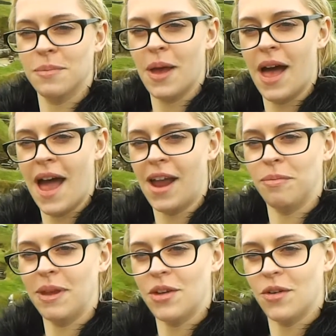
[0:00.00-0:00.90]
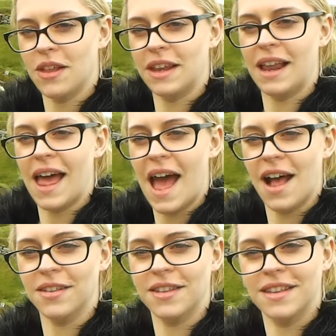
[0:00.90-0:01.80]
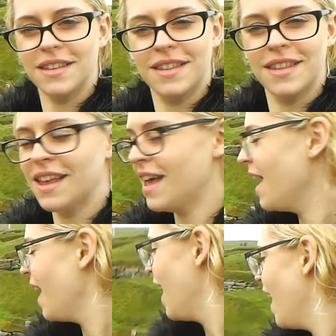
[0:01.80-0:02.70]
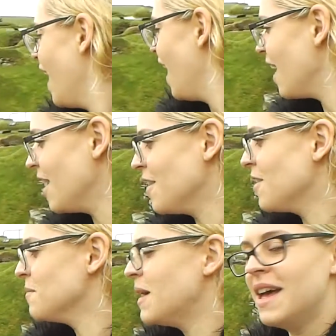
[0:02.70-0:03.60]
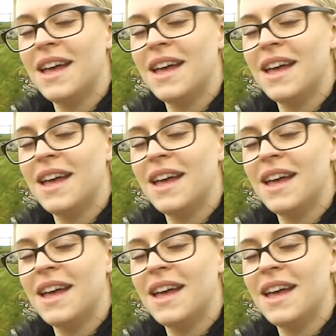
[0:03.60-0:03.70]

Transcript: behind me, all the little houses. And